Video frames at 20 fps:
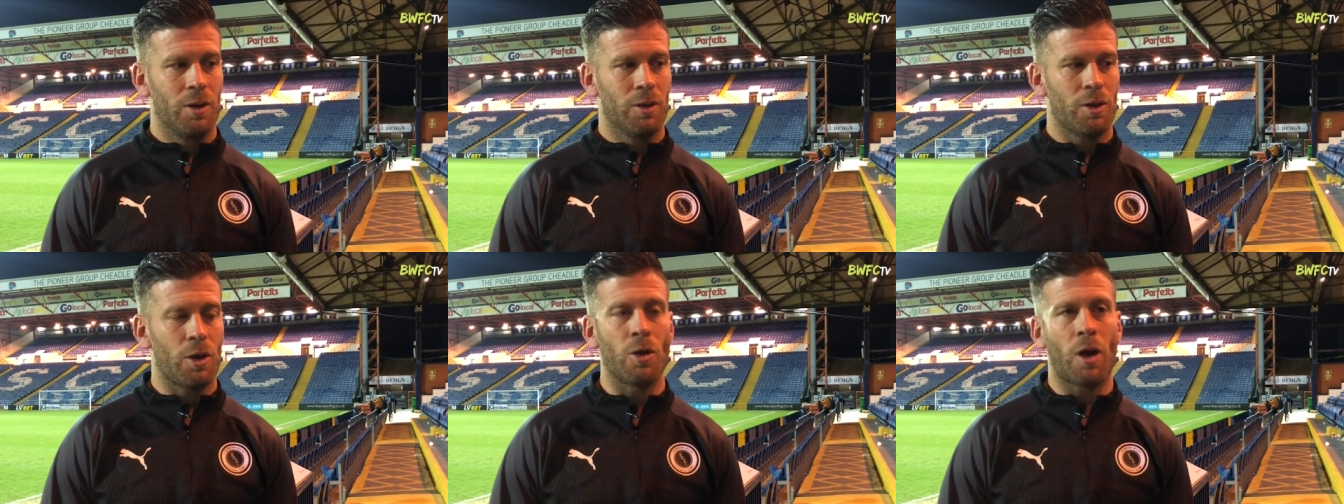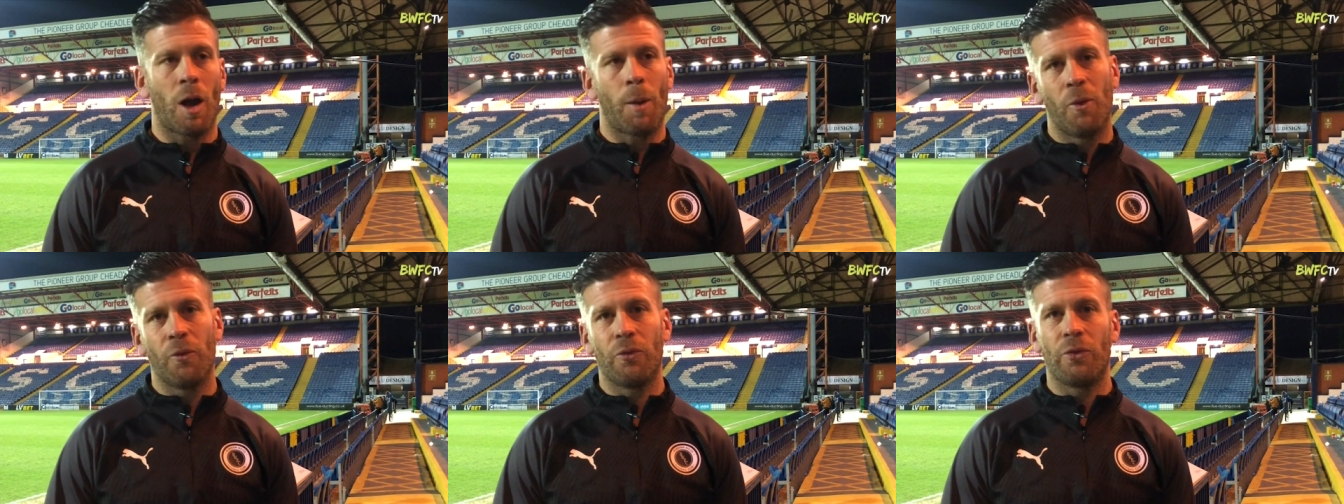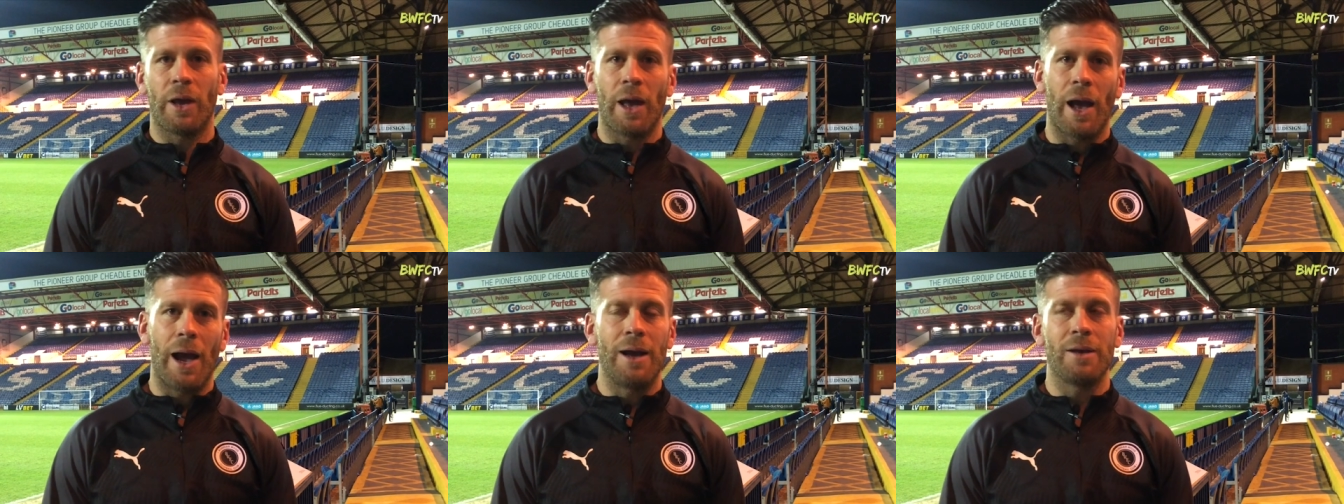don't come off
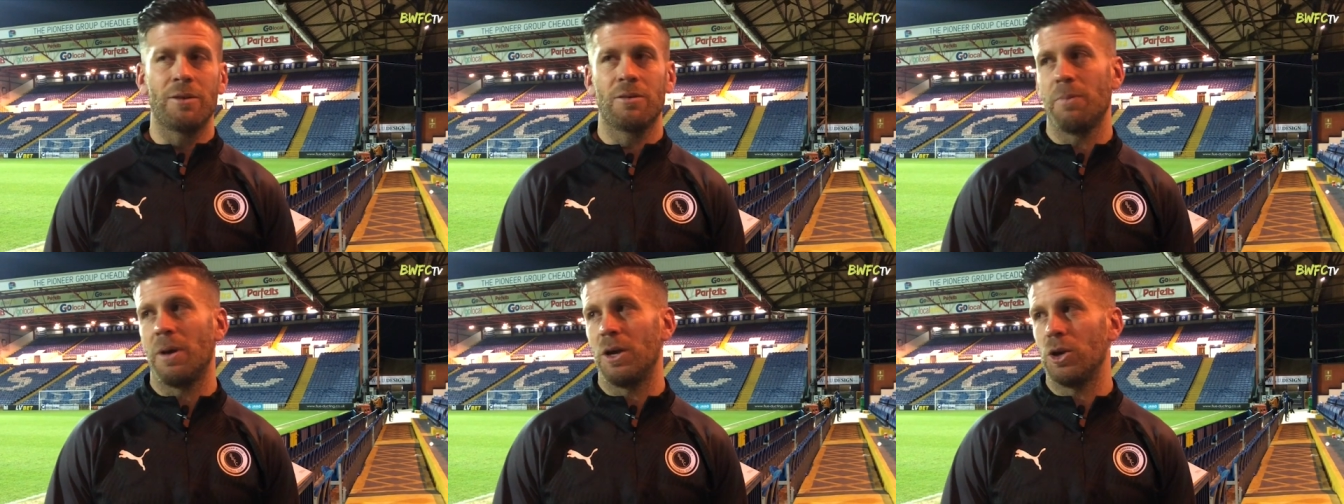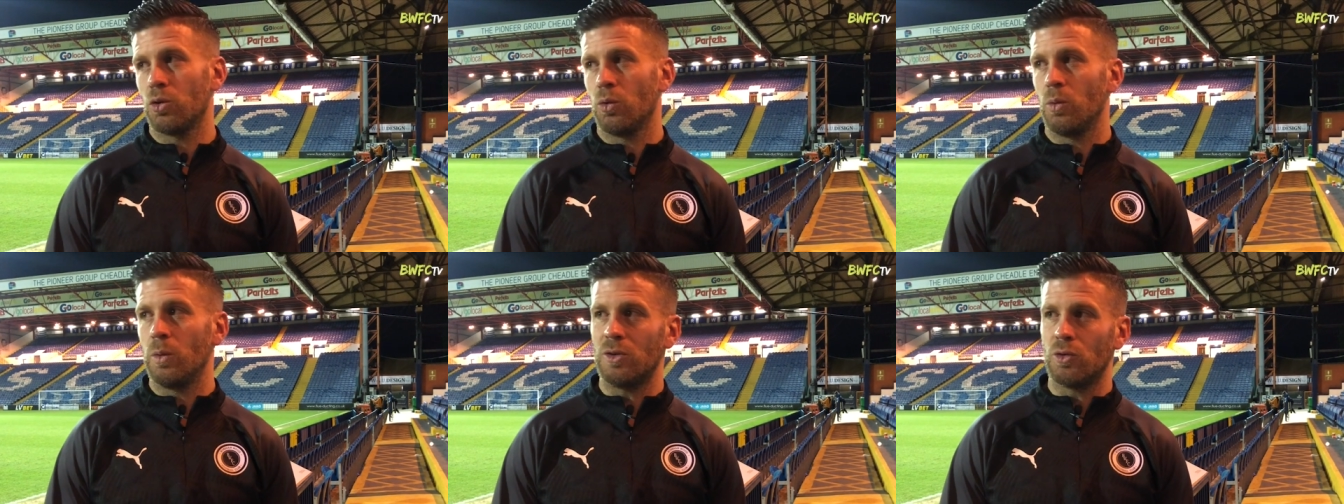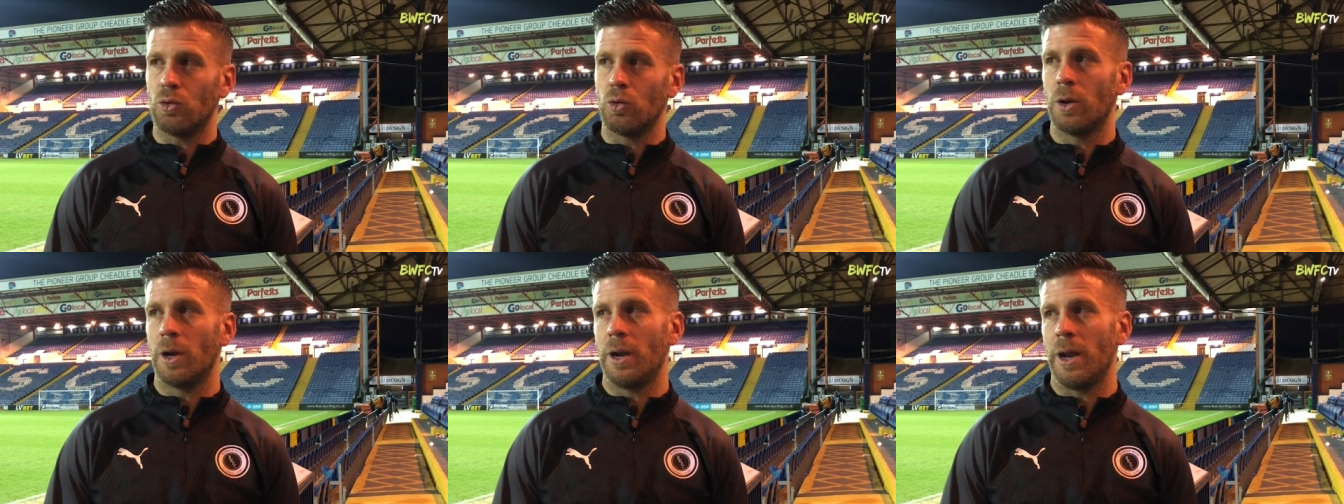the gas, make sure we
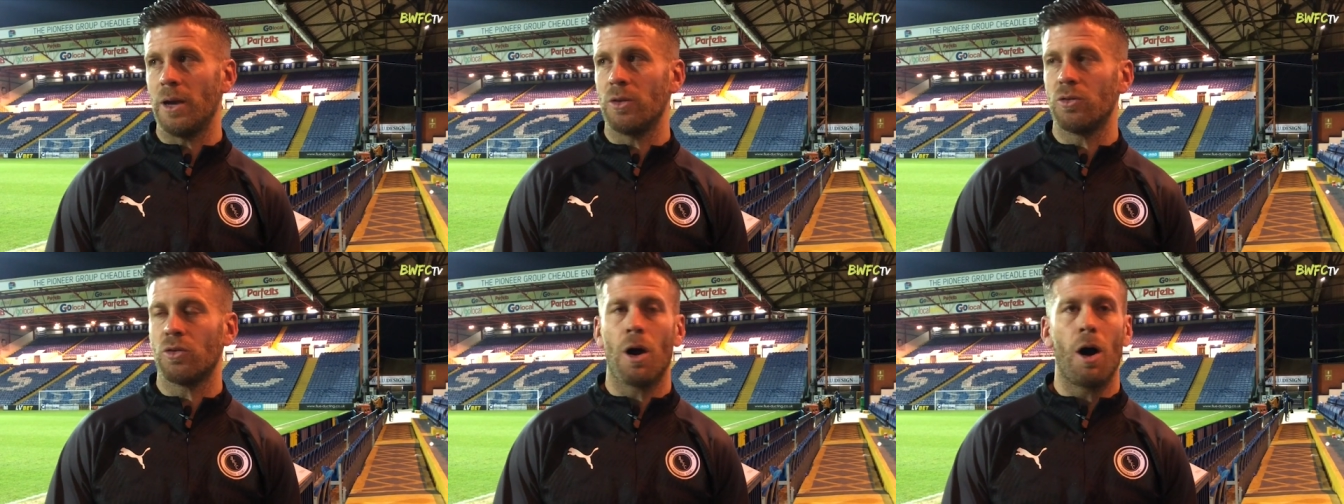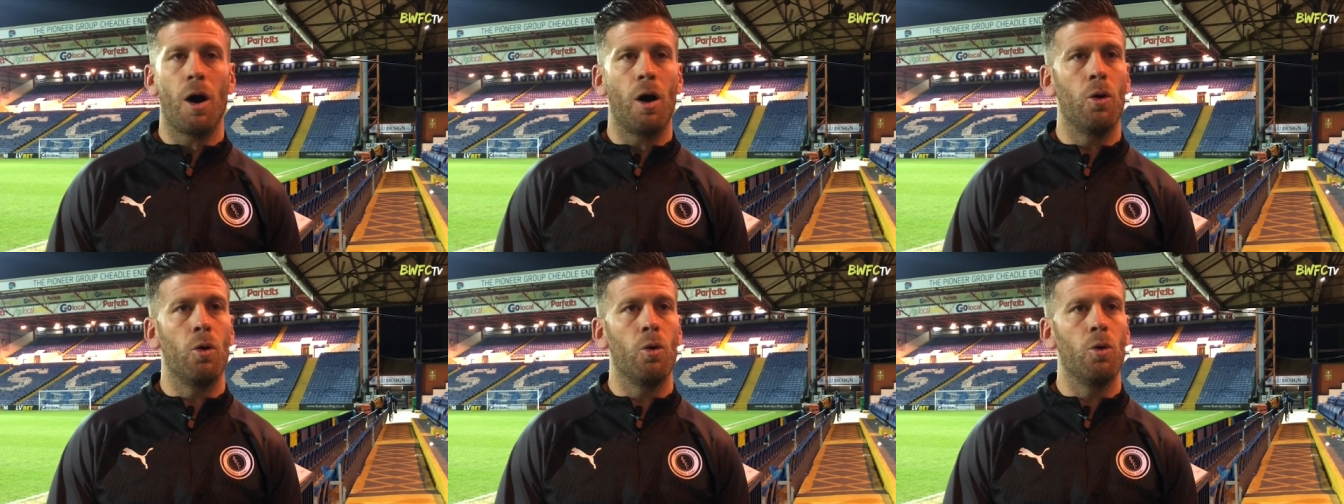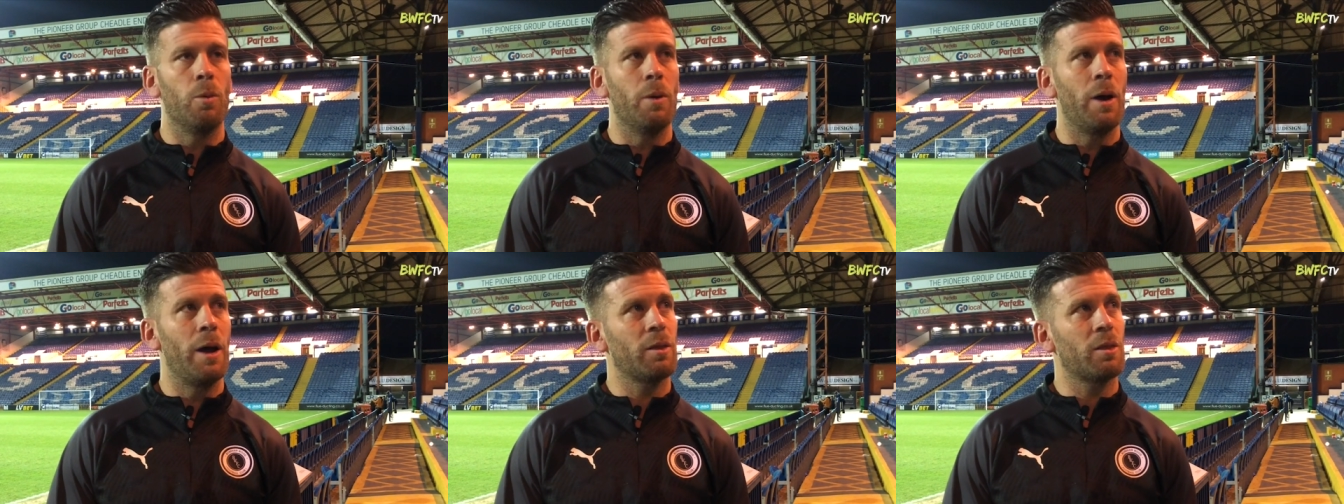score the next
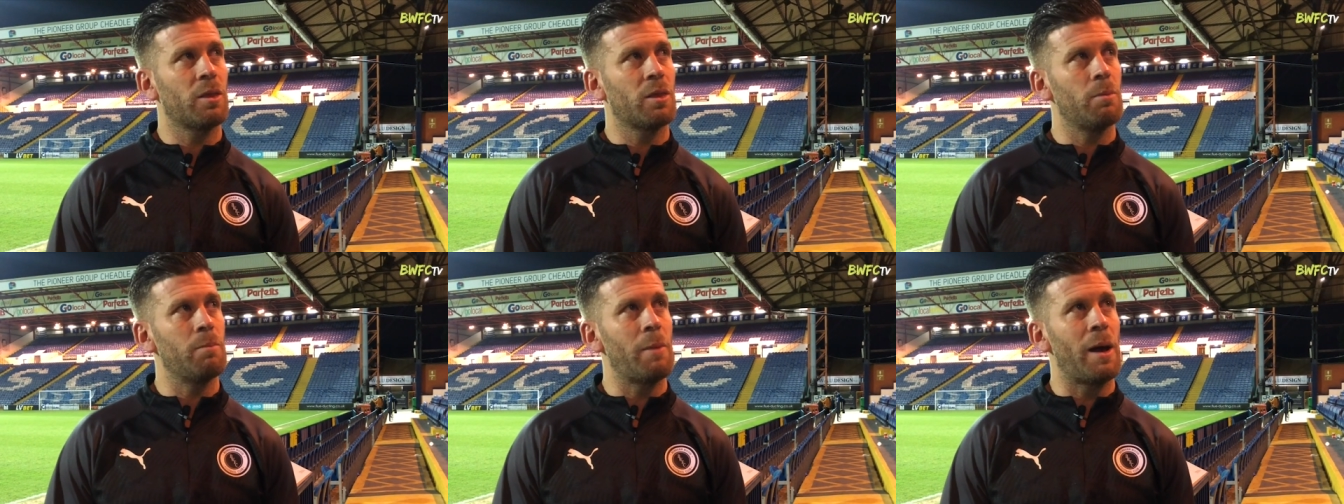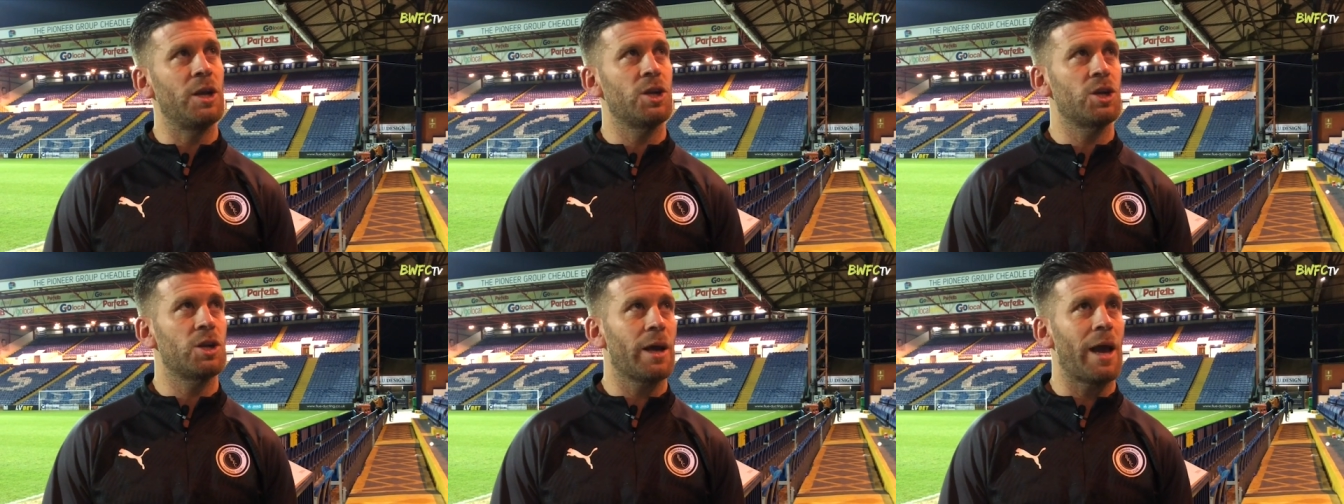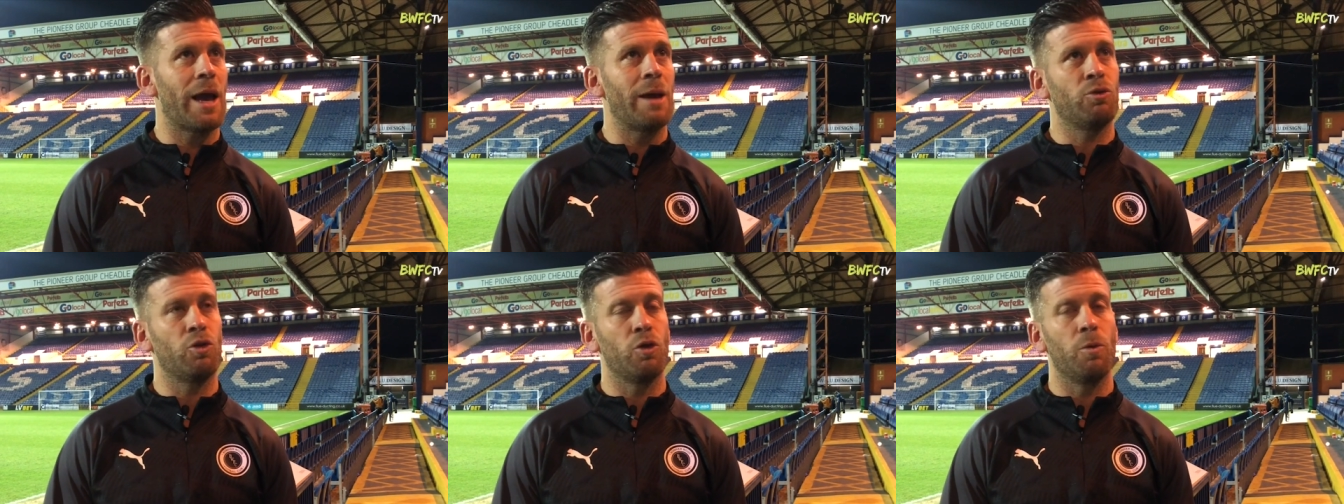goal, manage the
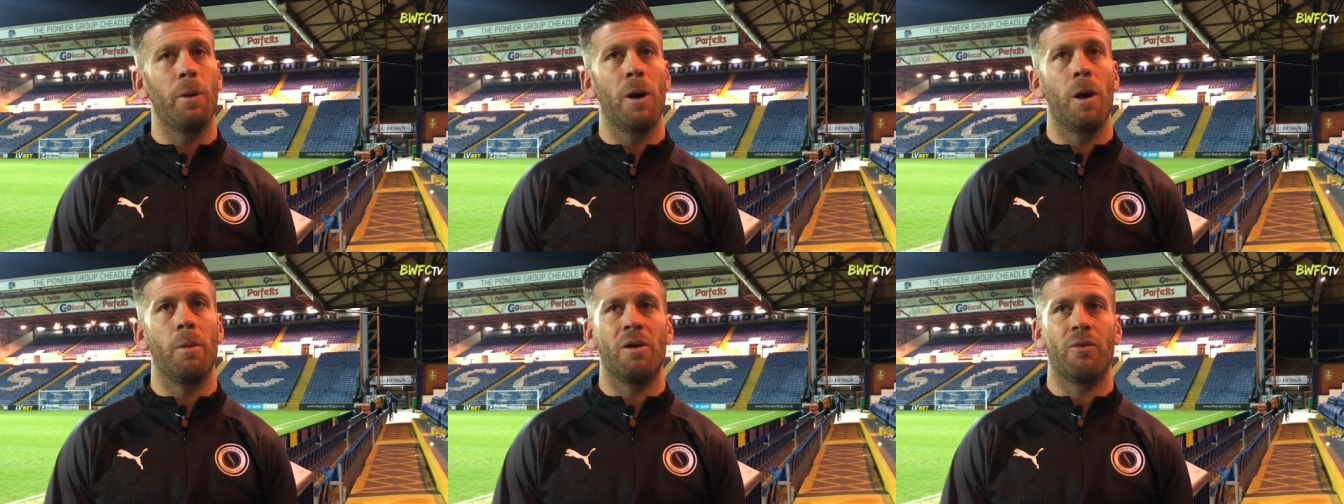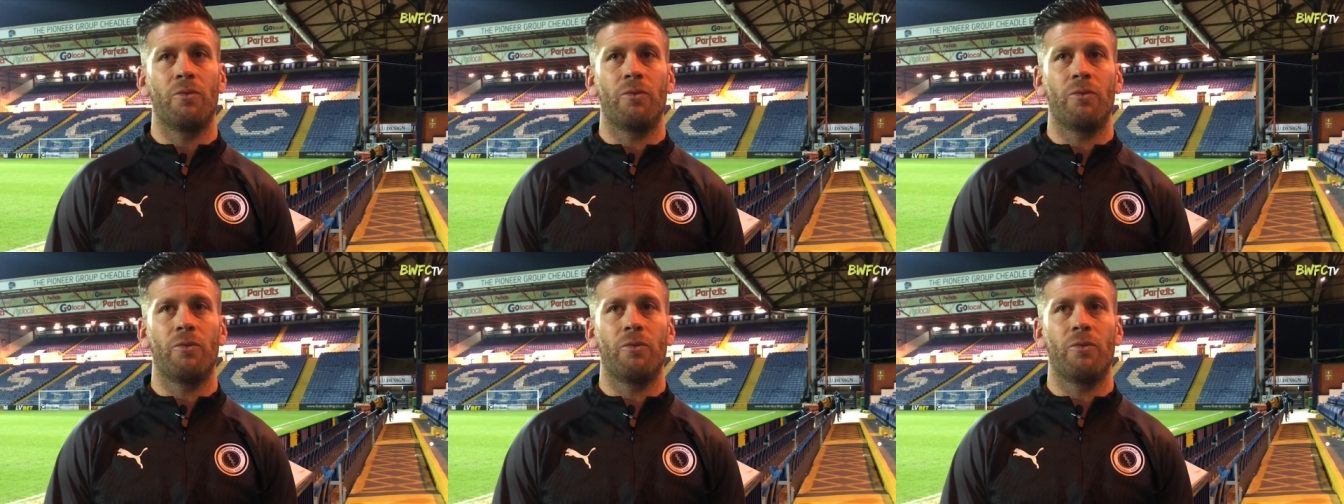game superbly.